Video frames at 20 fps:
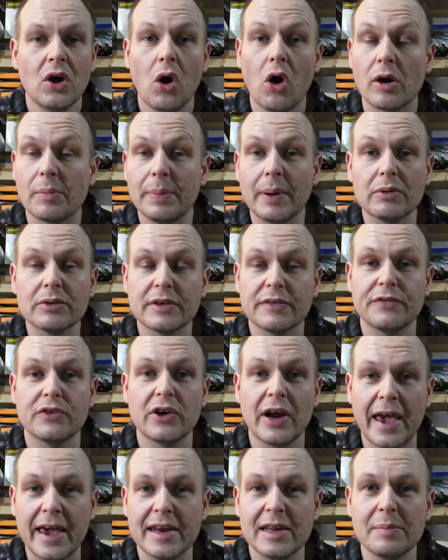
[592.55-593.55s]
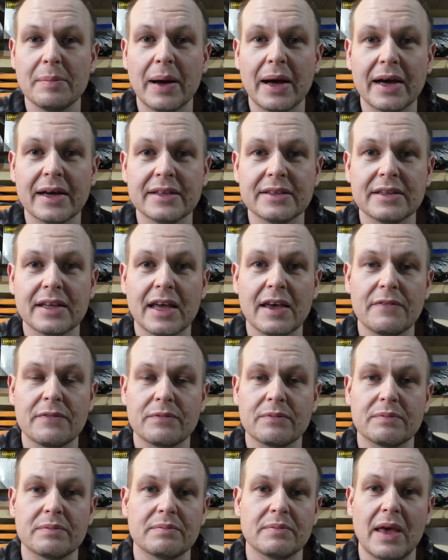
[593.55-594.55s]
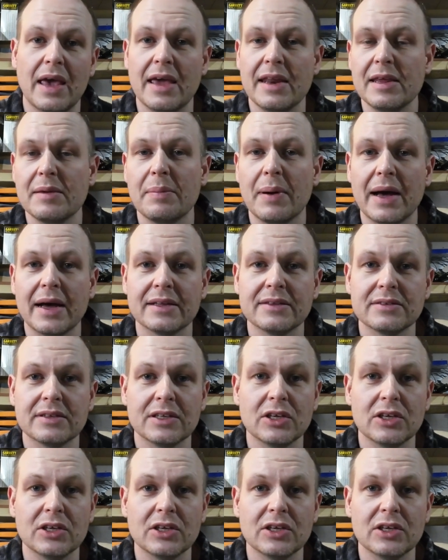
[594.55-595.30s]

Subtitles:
or build it for any band if any band.